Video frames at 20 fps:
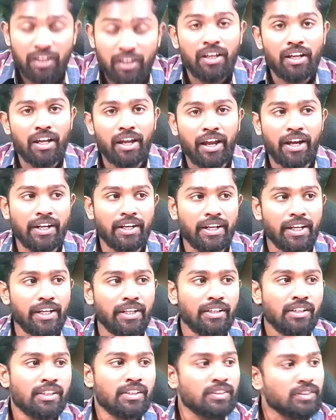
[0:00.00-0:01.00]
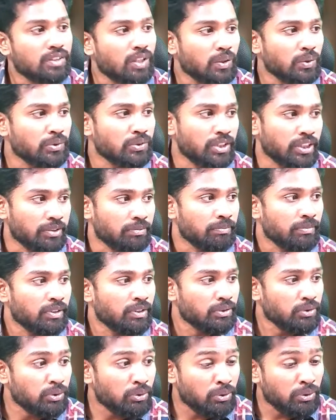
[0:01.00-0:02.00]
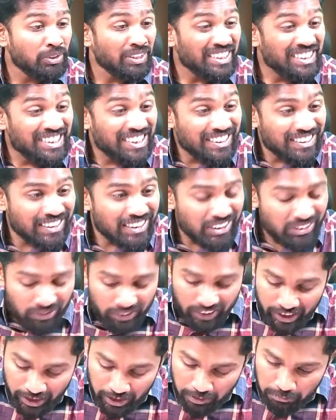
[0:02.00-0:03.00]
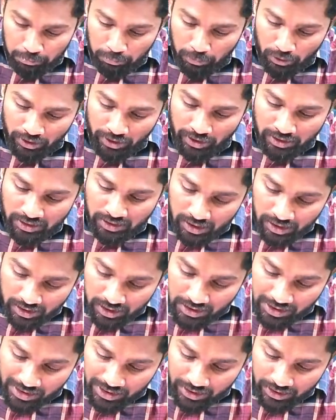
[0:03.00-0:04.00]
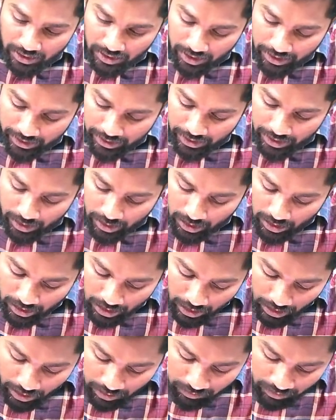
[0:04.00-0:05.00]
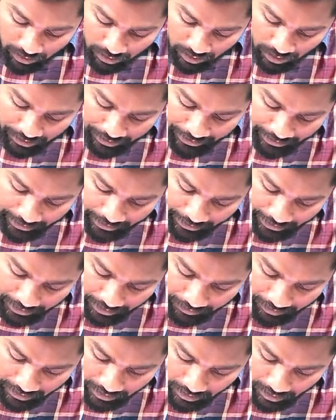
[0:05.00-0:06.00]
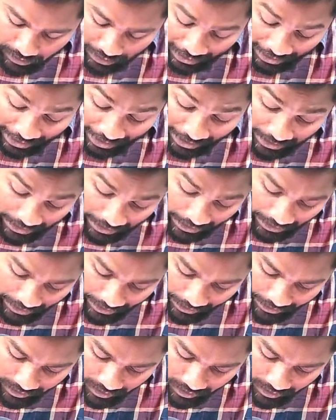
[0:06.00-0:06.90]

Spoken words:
18,000. So this is very important, sir. This entry I will link it with aggregate